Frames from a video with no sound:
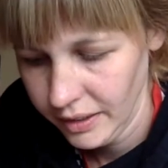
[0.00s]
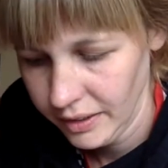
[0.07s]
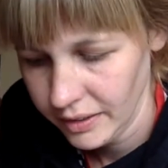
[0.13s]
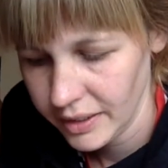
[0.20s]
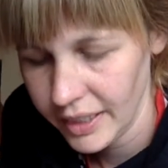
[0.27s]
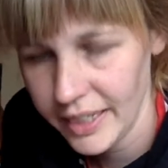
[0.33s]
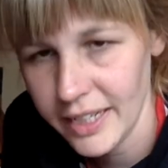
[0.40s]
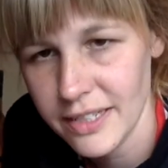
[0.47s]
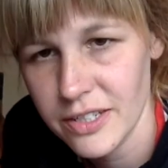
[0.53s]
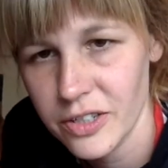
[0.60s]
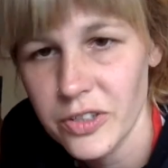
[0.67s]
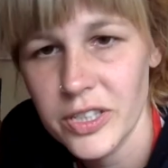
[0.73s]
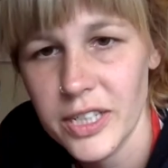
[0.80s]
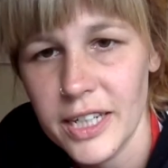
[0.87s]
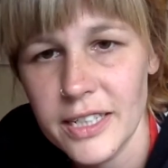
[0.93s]
it is a
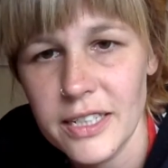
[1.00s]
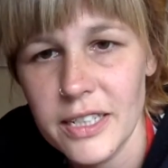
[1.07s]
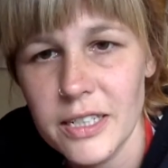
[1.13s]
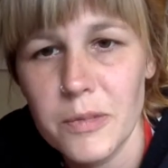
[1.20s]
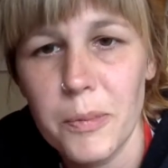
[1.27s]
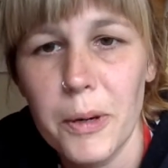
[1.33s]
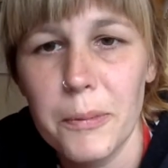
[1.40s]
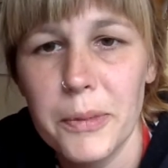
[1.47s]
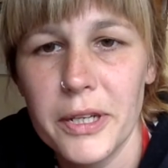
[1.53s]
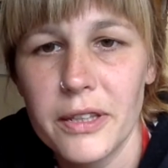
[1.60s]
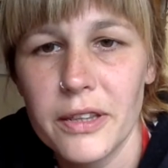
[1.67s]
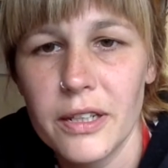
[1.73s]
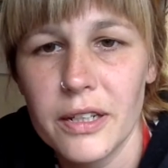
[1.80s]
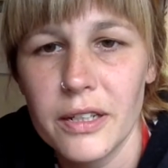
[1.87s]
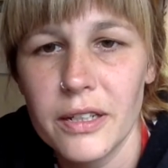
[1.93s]
good idea to pop it
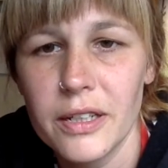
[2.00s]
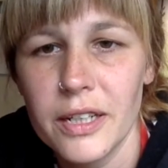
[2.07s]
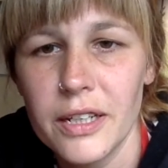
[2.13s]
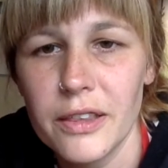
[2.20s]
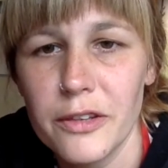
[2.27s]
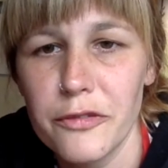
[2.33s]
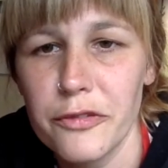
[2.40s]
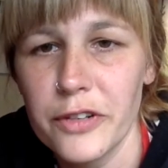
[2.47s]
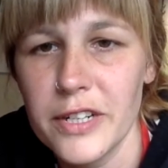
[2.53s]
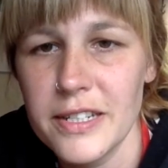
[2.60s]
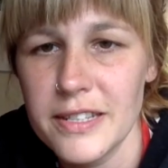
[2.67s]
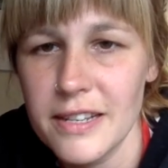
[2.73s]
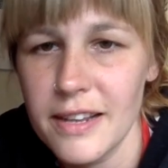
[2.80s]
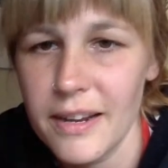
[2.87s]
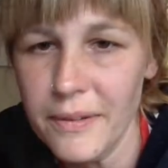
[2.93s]
in the
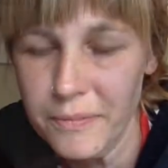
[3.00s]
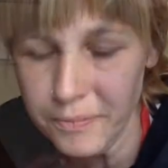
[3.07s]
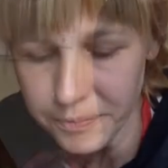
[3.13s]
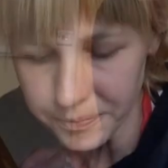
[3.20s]
freezer then.